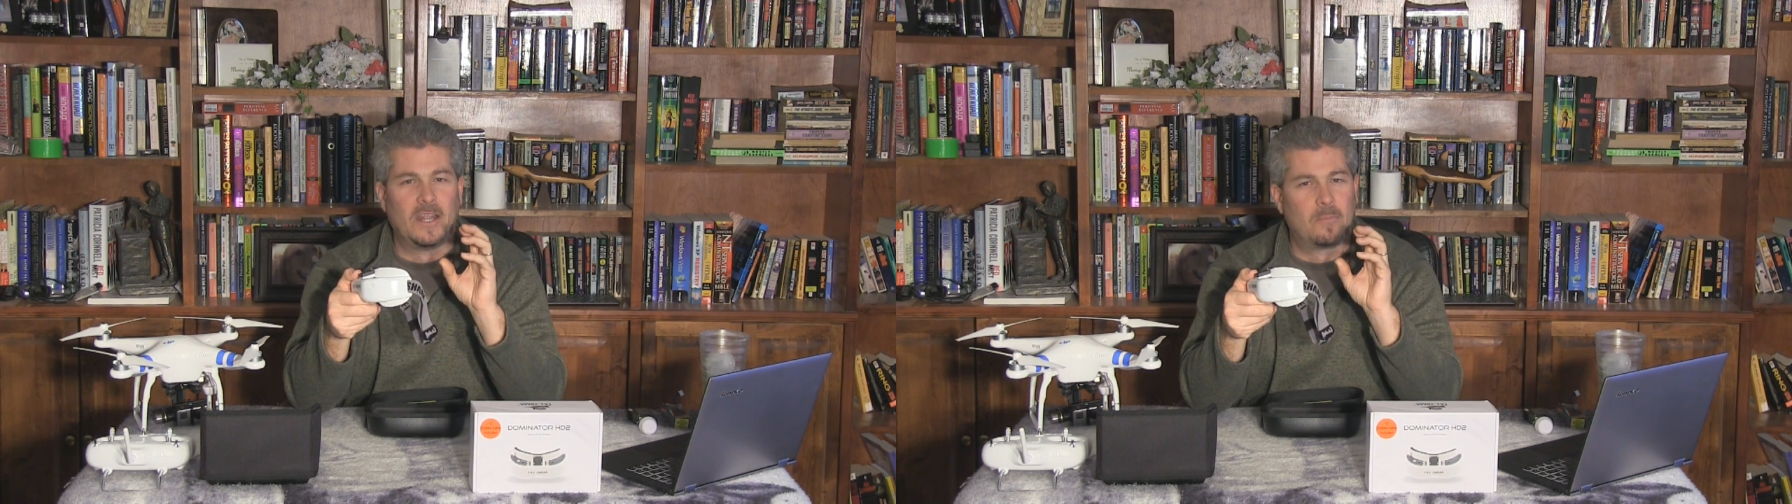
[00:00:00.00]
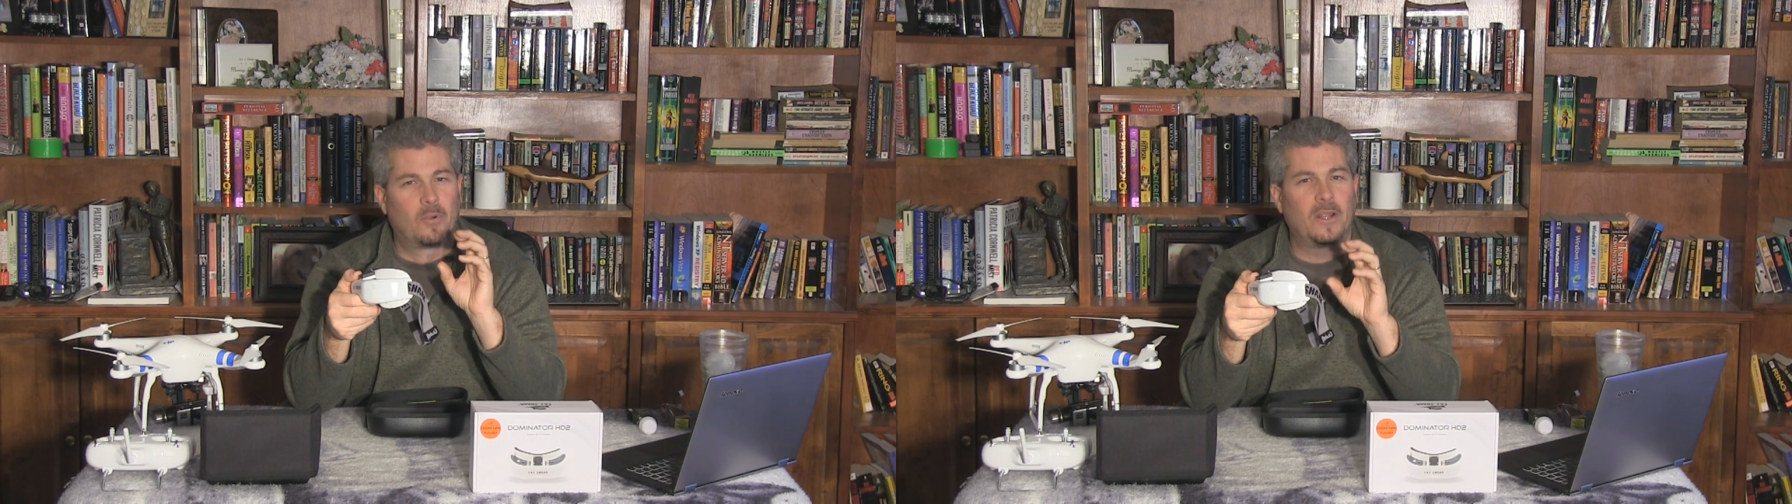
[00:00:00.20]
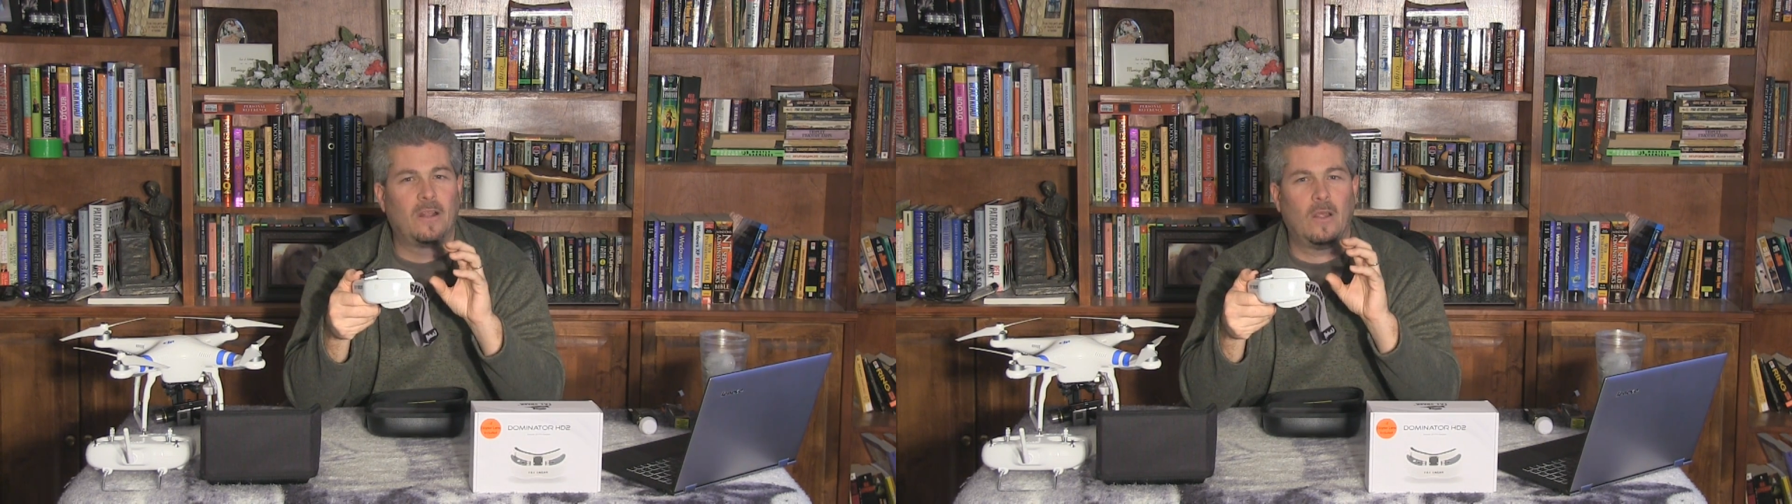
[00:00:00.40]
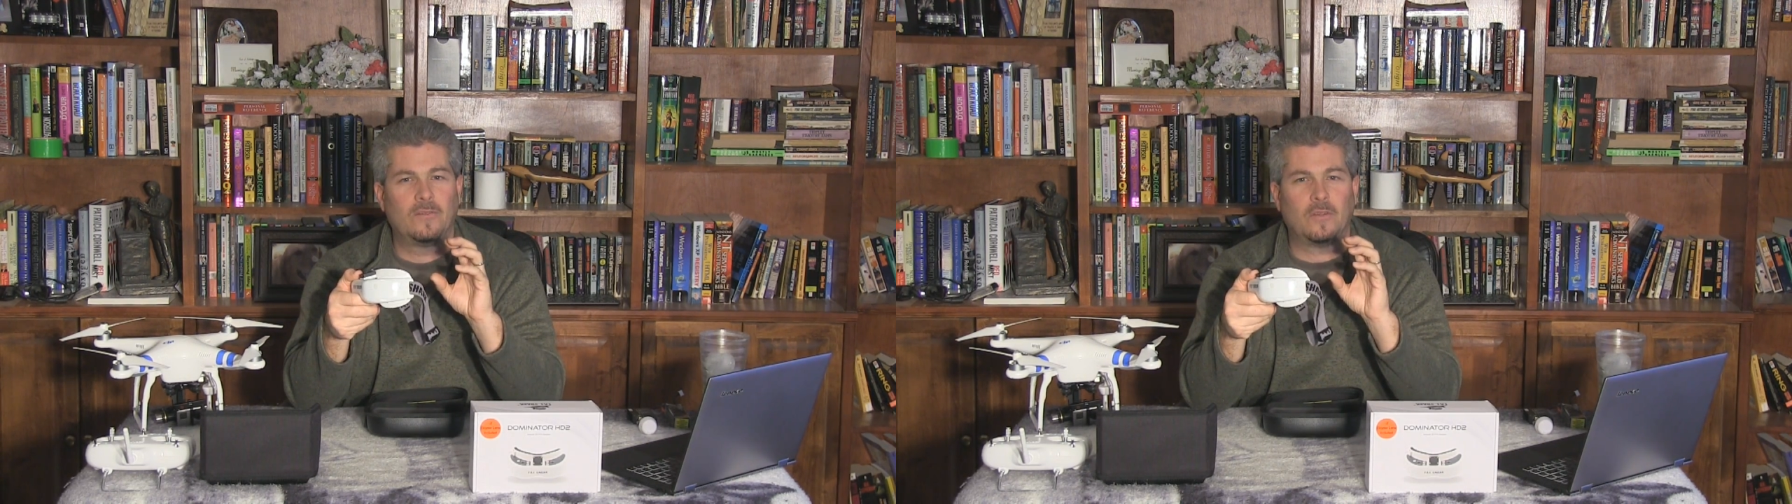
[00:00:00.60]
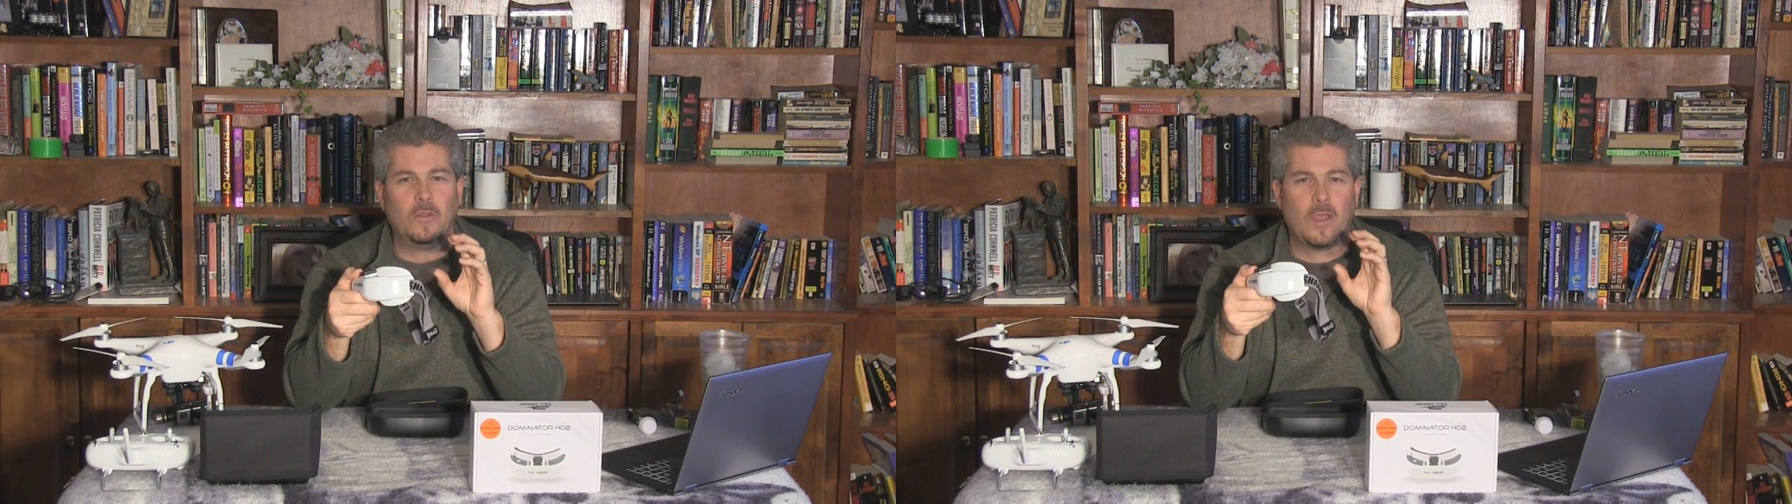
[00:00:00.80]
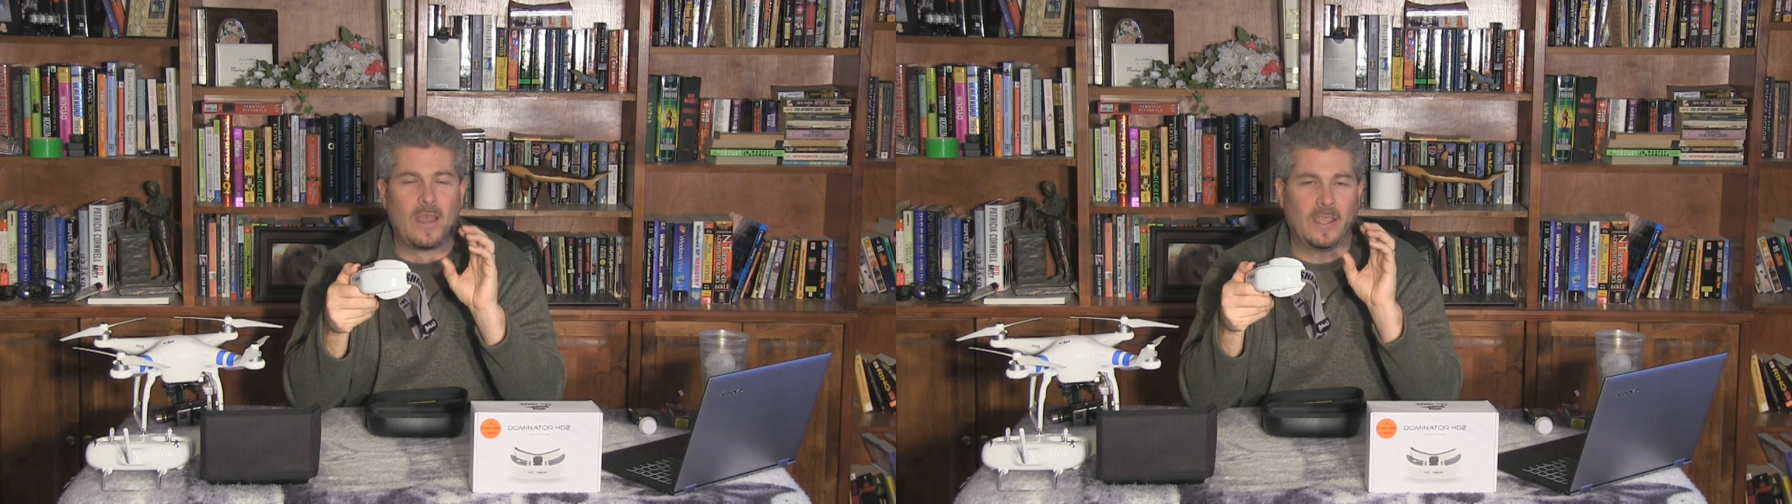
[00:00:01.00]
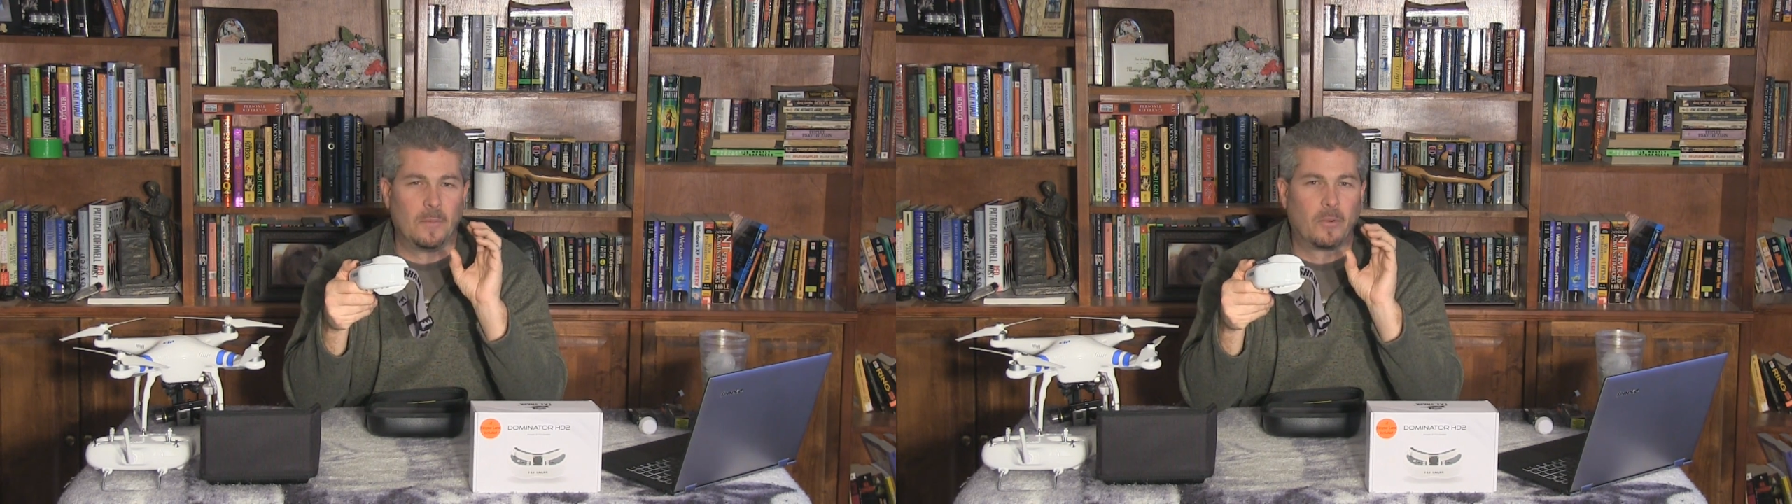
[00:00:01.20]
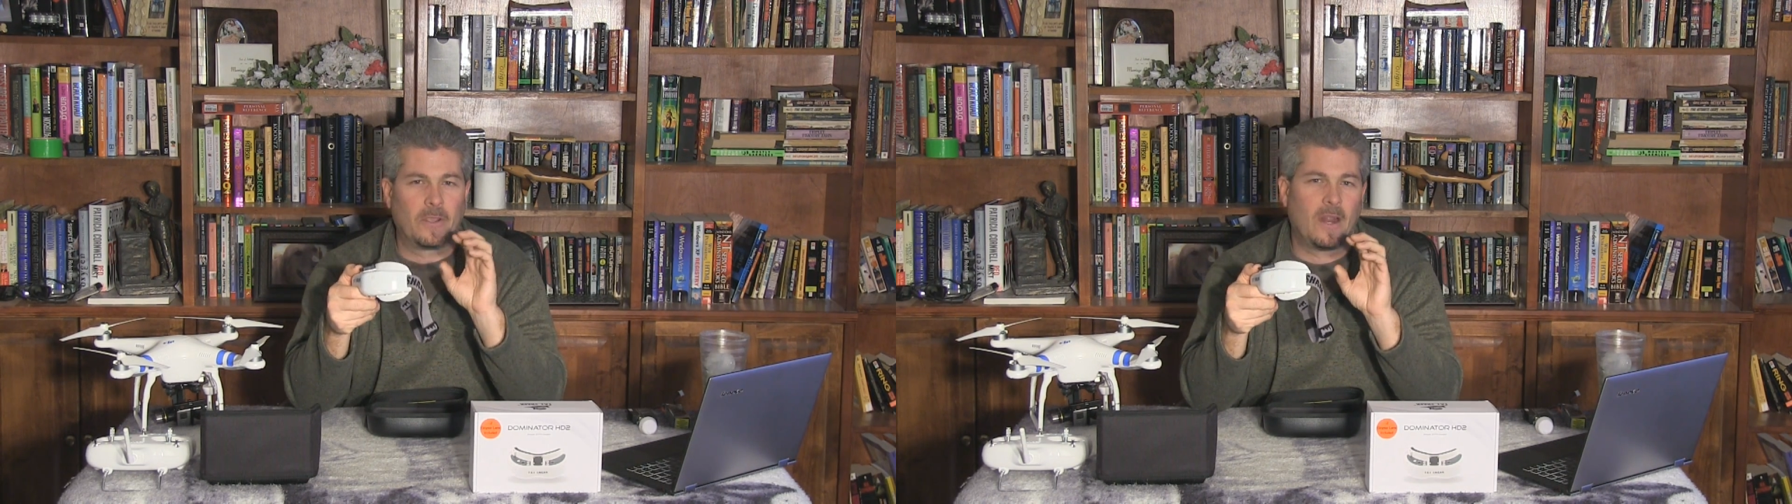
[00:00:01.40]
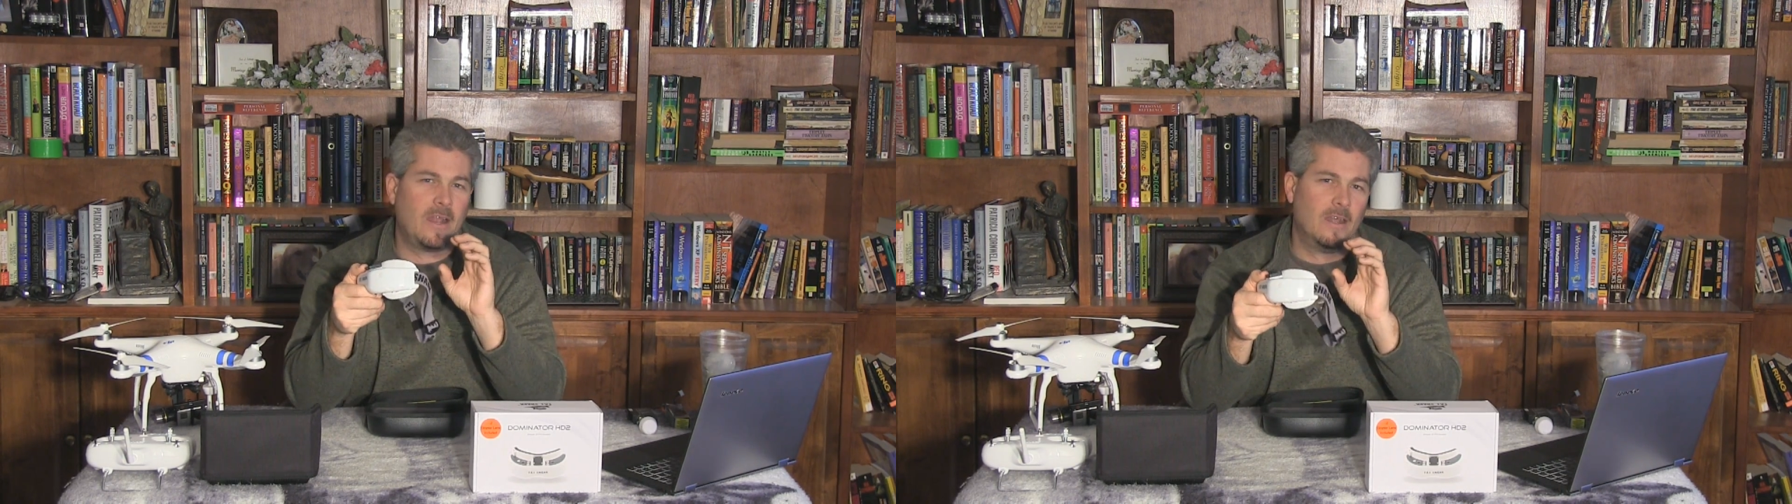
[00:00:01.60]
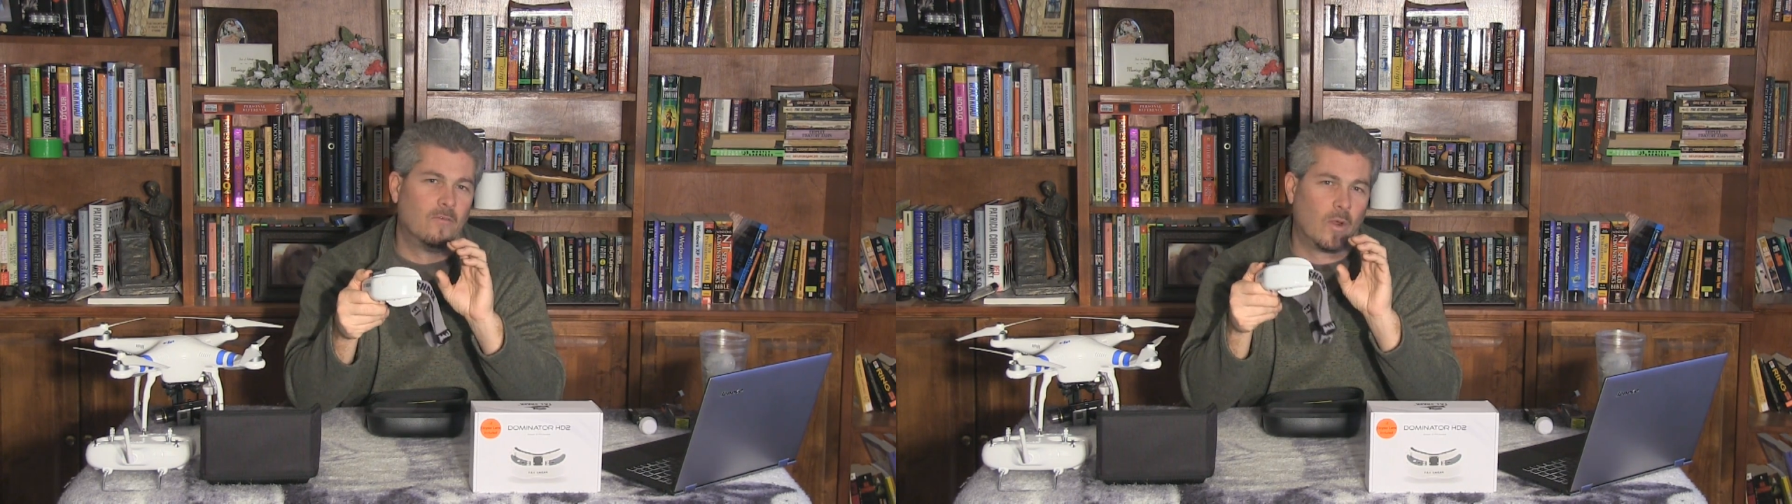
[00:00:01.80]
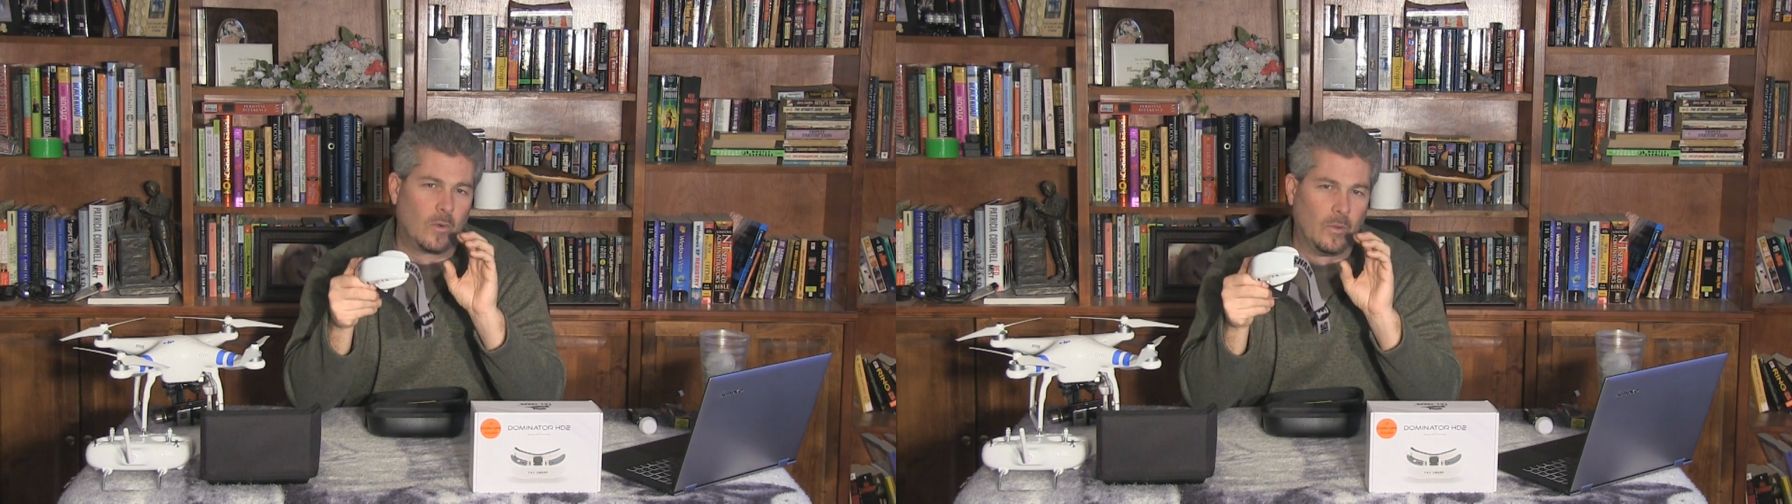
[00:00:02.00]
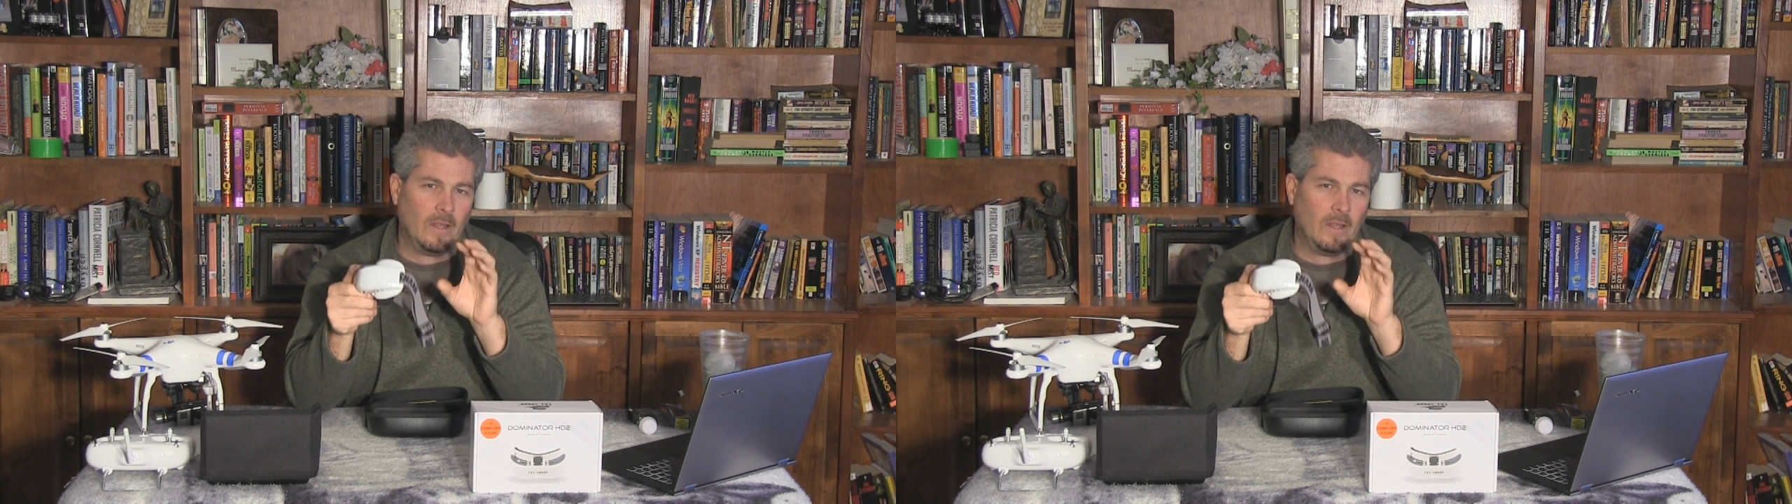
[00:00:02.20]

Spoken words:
get it pretty close so that you get a pretty good idea of what it